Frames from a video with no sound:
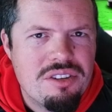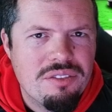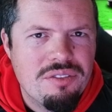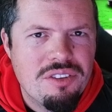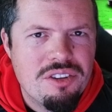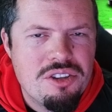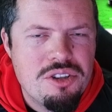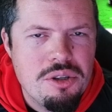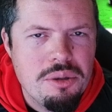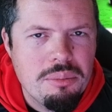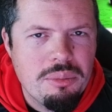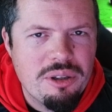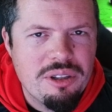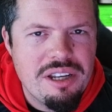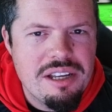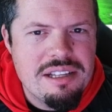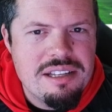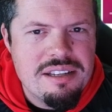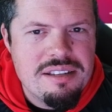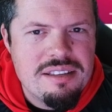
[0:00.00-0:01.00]
of the 2
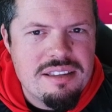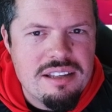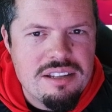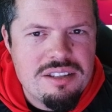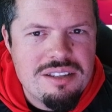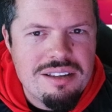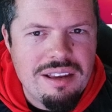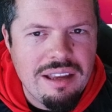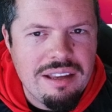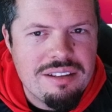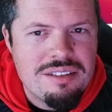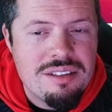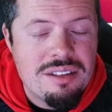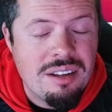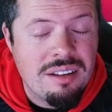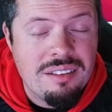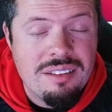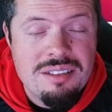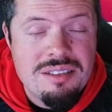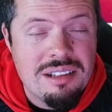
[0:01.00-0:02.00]
monitors. This is
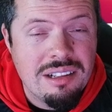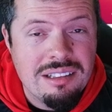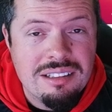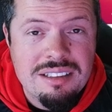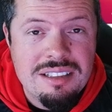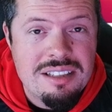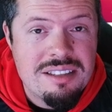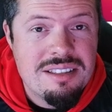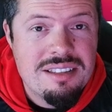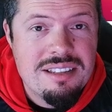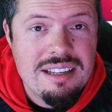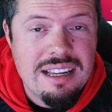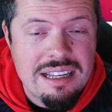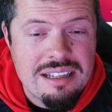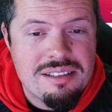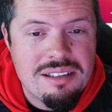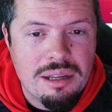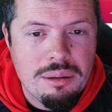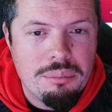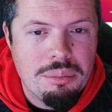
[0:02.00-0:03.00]
still a
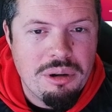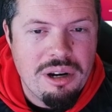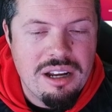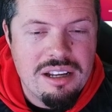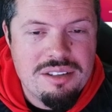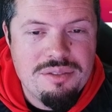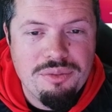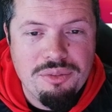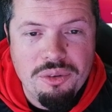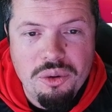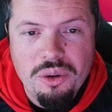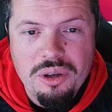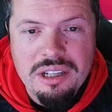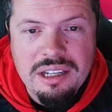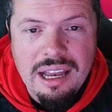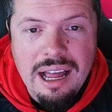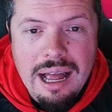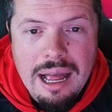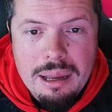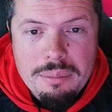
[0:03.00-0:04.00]
disgusting price for
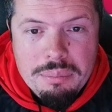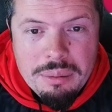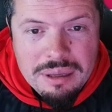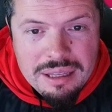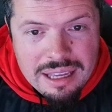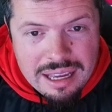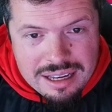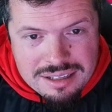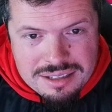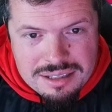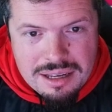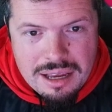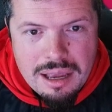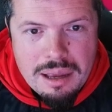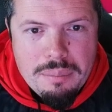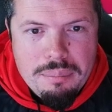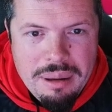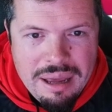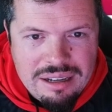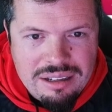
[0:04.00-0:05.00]
an IPS
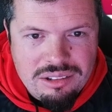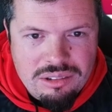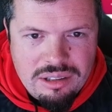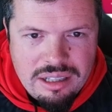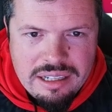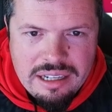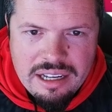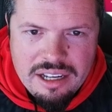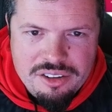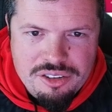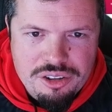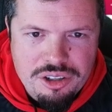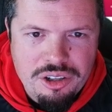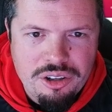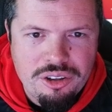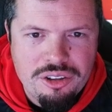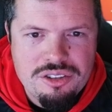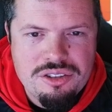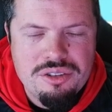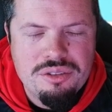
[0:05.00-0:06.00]
panel at 100
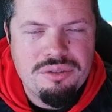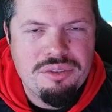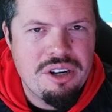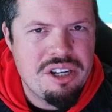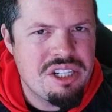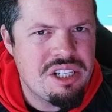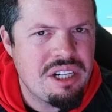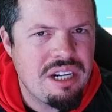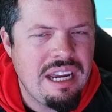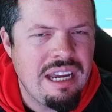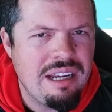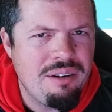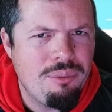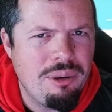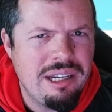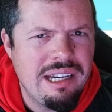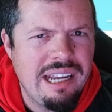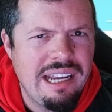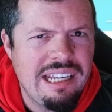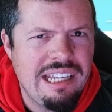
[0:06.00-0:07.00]
Hz refresh,
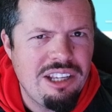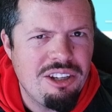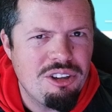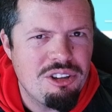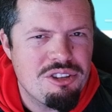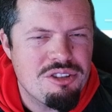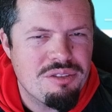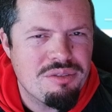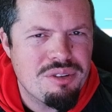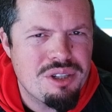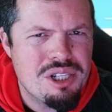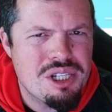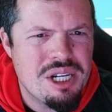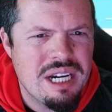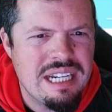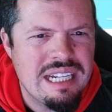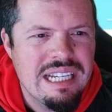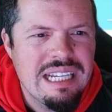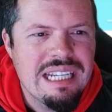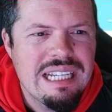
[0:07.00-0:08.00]
180 Hz refresh
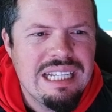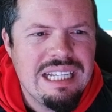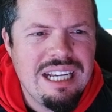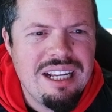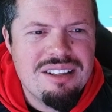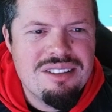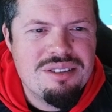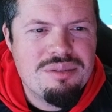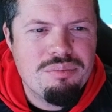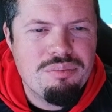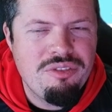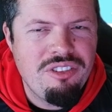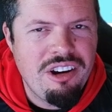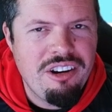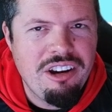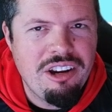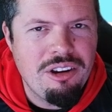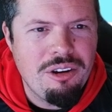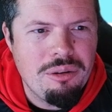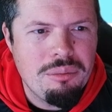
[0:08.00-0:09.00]
rate. It's
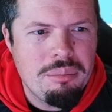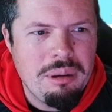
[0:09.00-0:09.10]
very good,